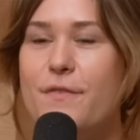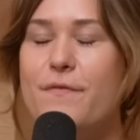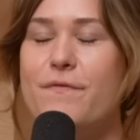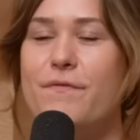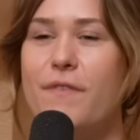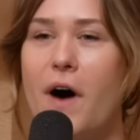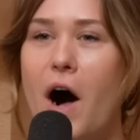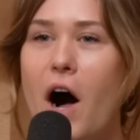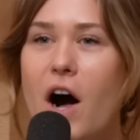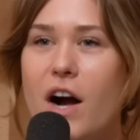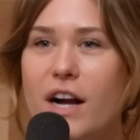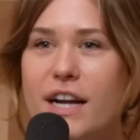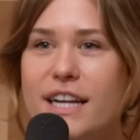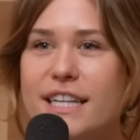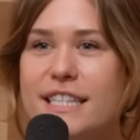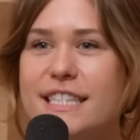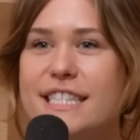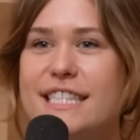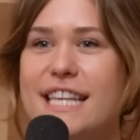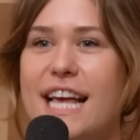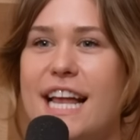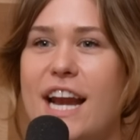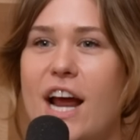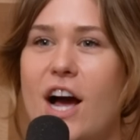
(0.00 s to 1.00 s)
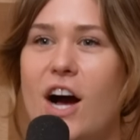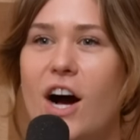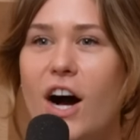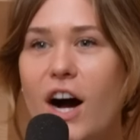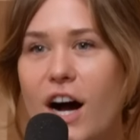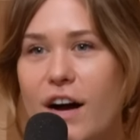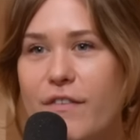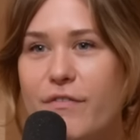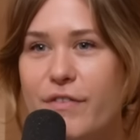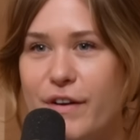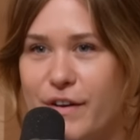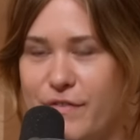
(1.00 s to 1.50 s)
know fog could set
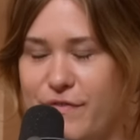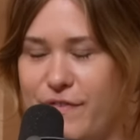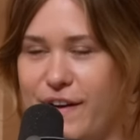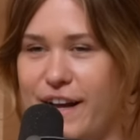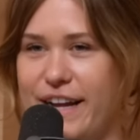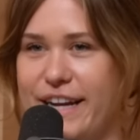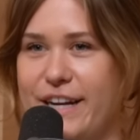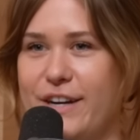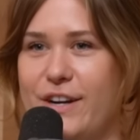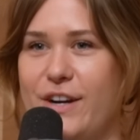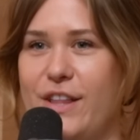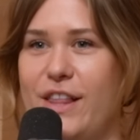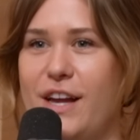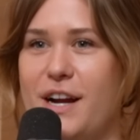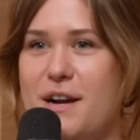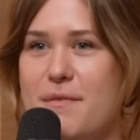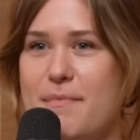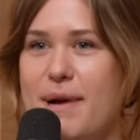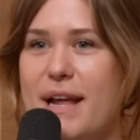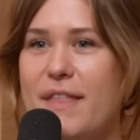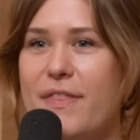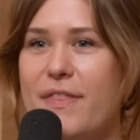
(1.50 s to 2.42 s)
off a fire alarm.